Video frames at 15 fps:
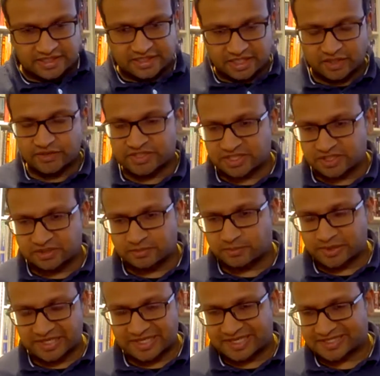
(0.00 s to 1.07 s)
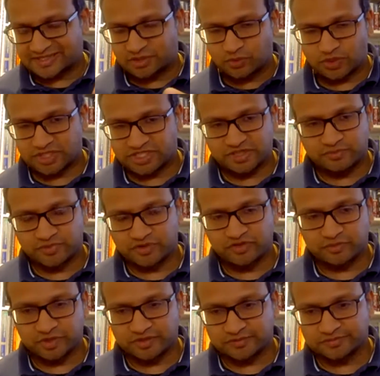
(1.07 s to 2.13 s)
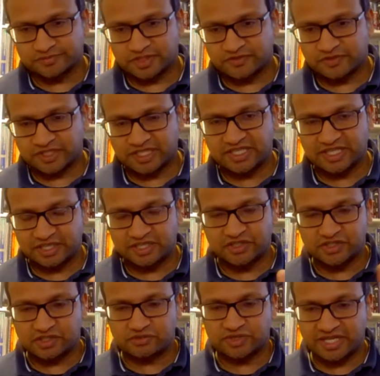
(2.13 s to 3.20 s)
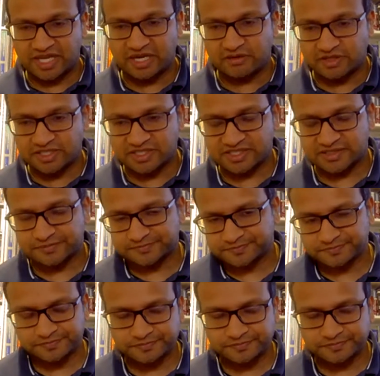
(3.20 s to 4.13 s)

coding, PLICs, and quality improvement. If you can link those three areas